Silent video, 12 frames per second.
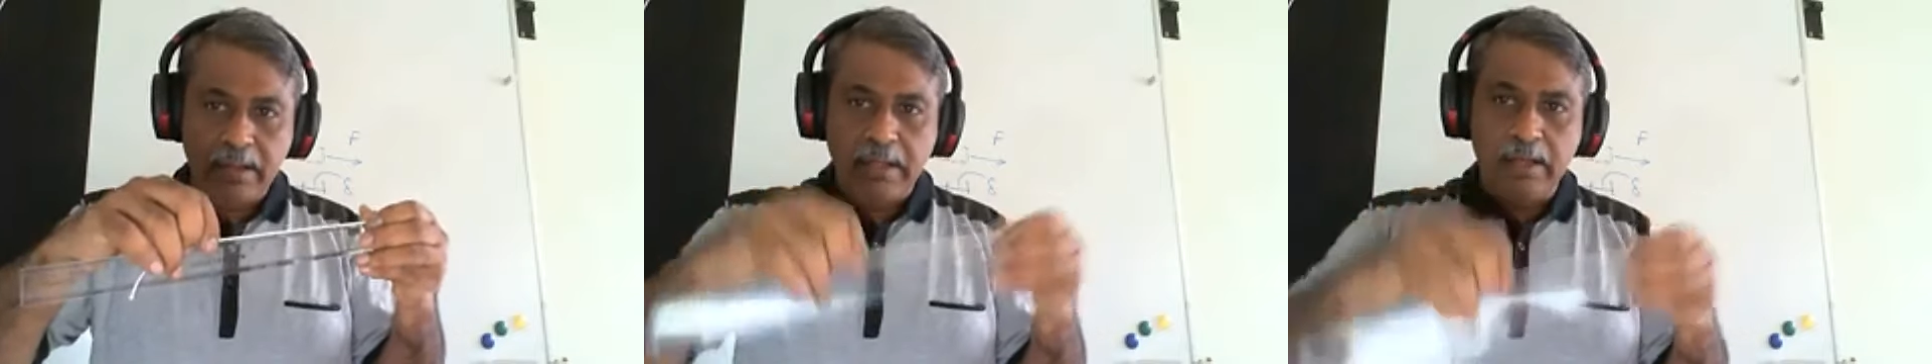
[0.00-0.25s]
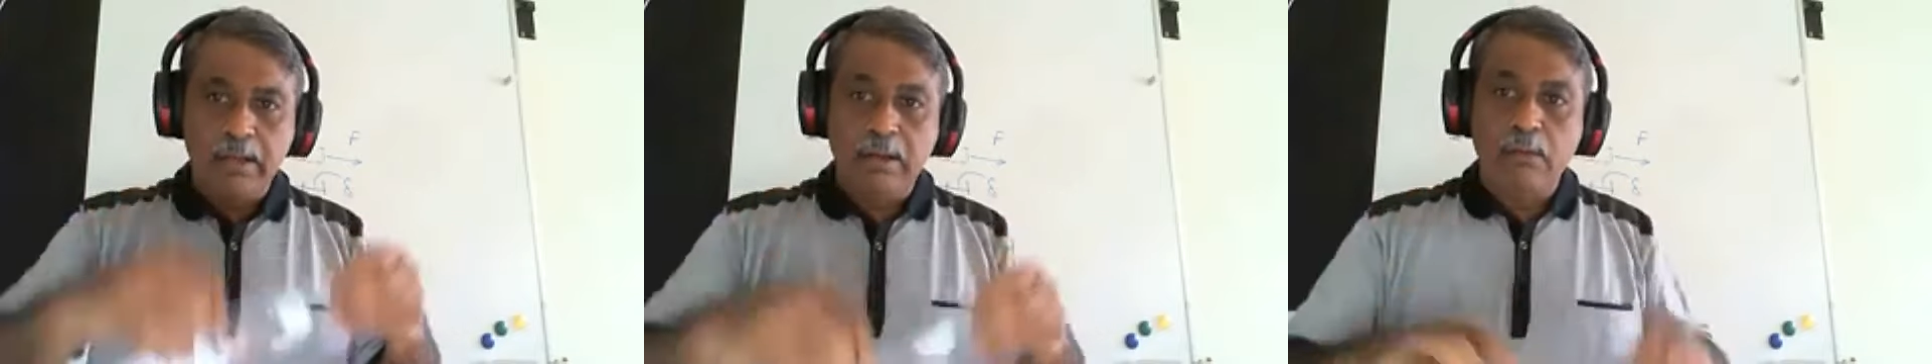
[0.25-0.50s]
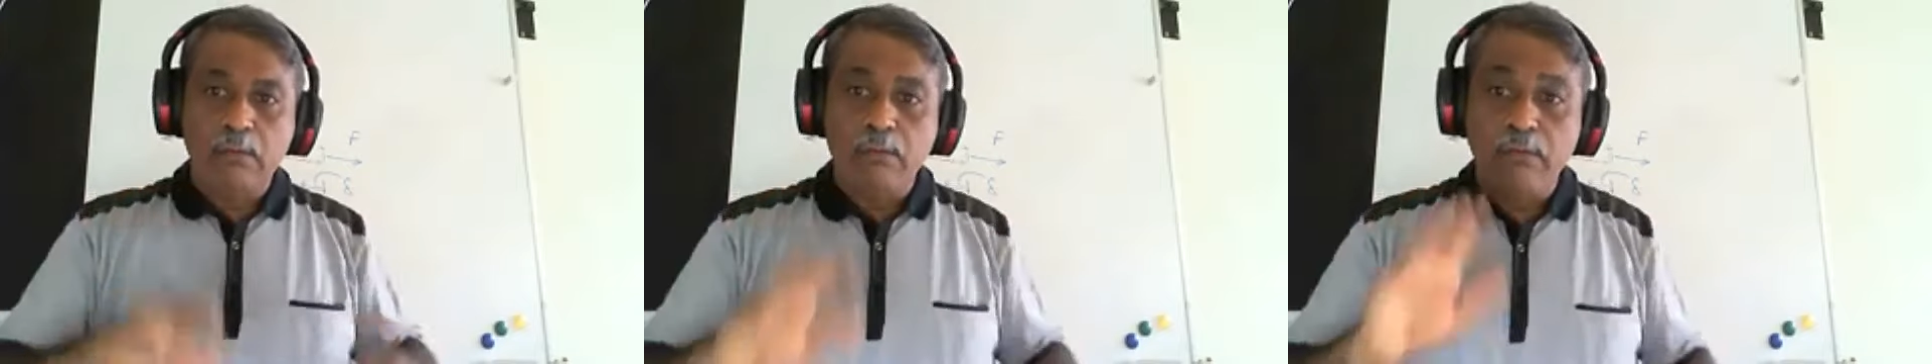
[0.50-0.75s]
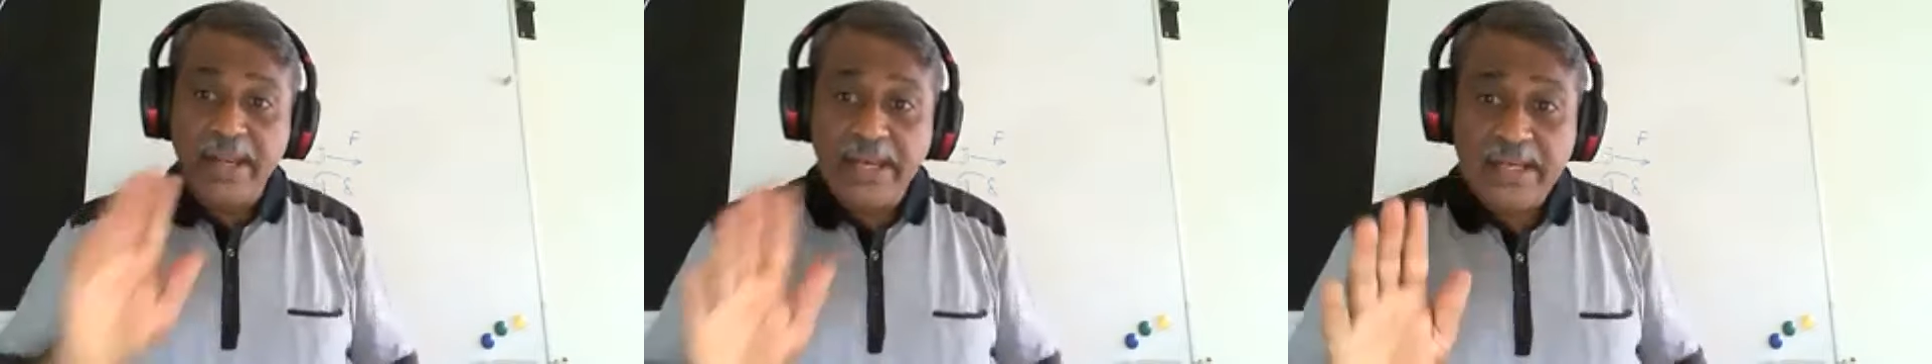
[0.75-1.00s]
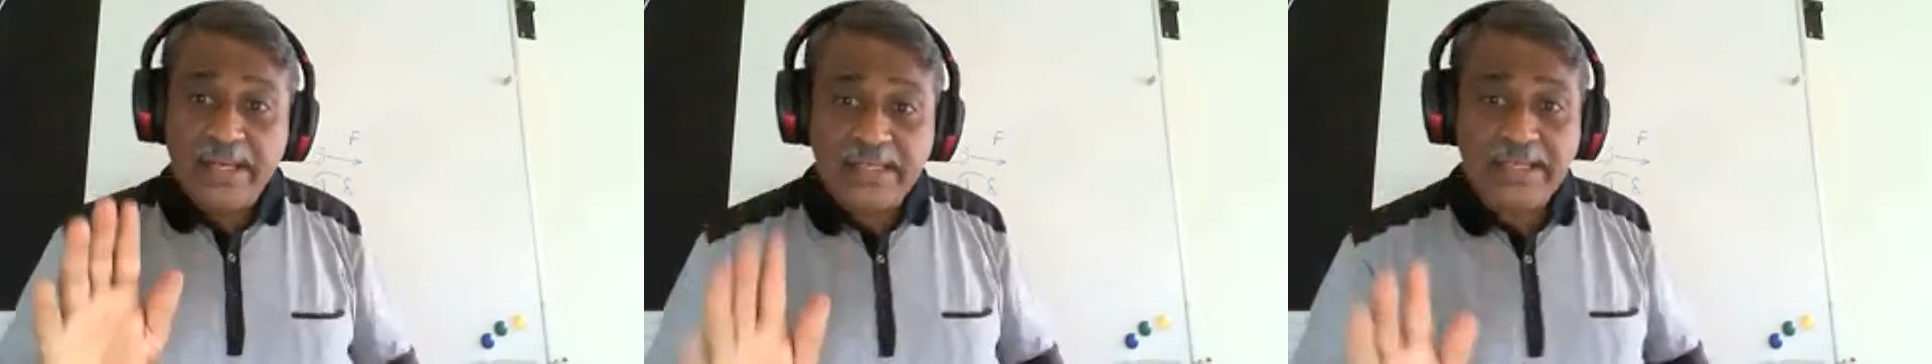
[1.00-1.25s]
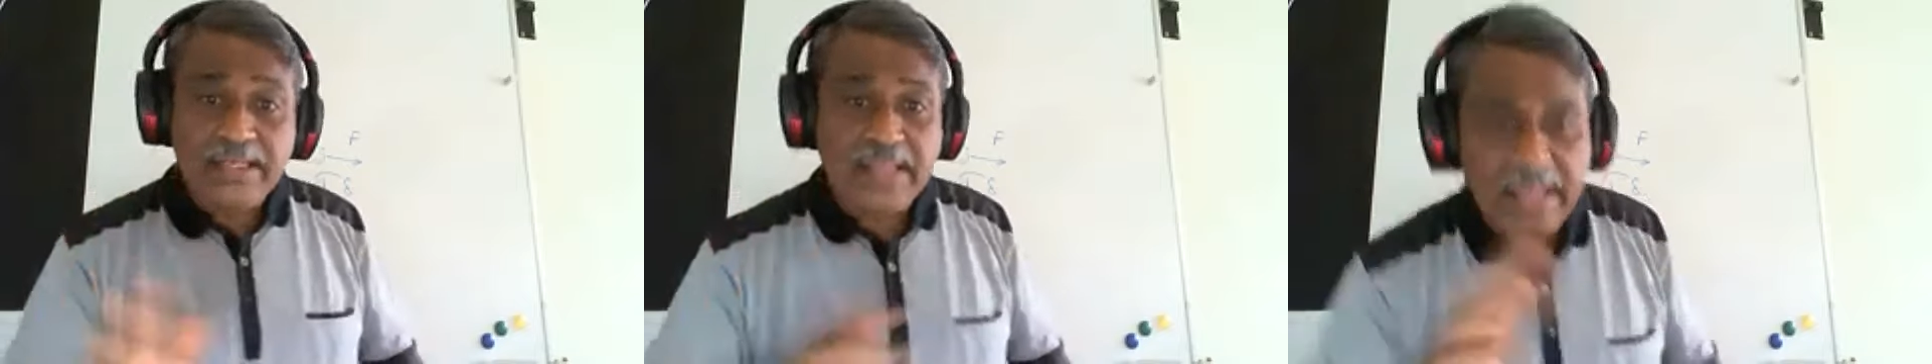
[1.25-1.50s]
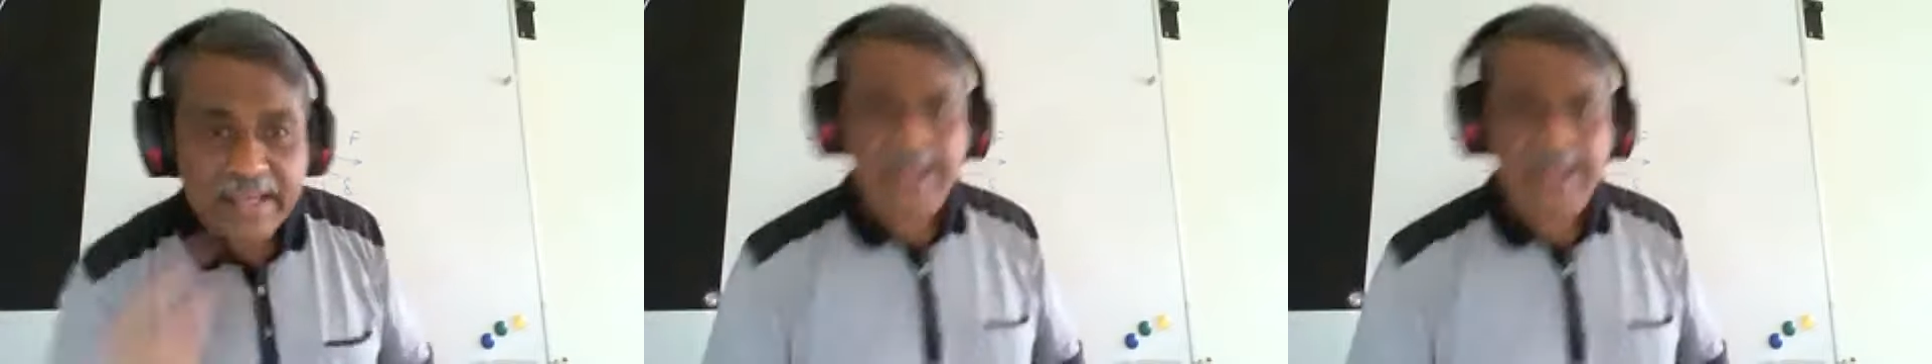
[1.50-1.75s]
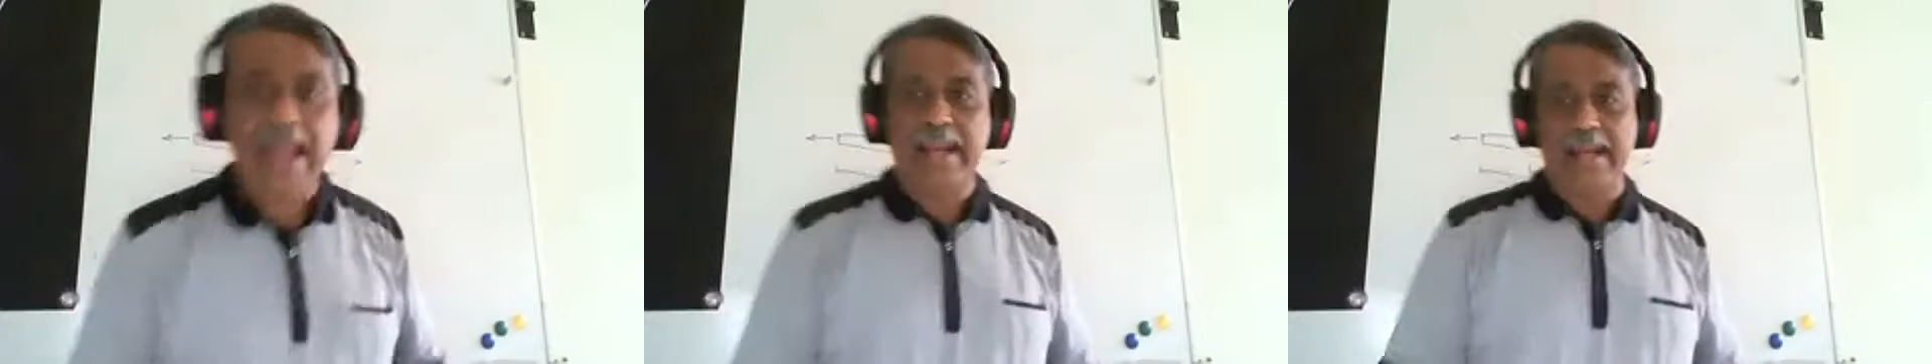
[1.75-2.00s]
right? When is it that I can
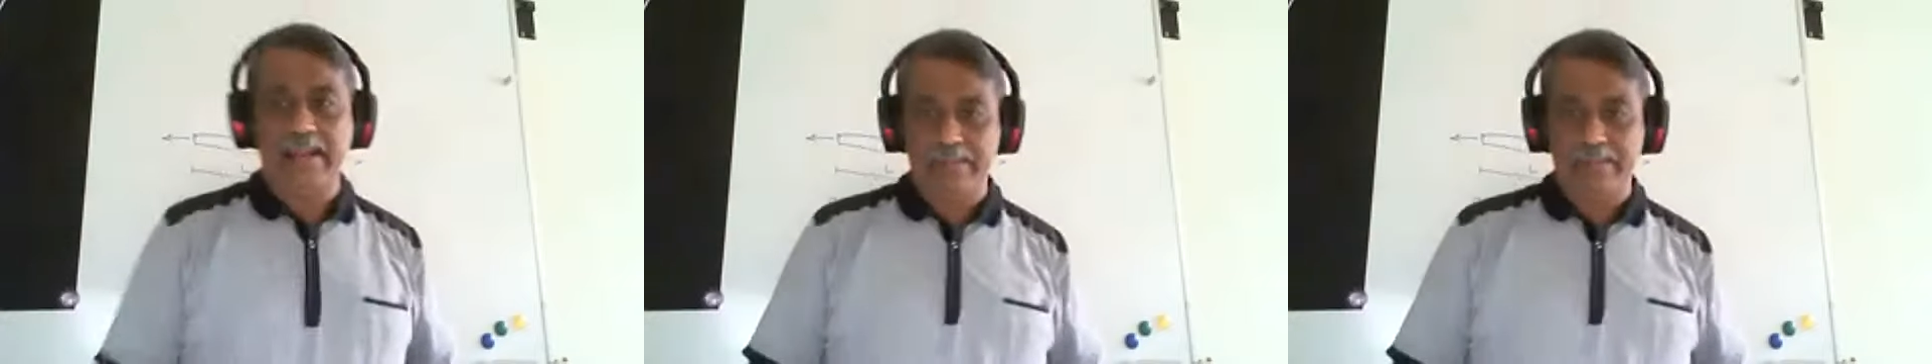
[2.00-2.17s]
add?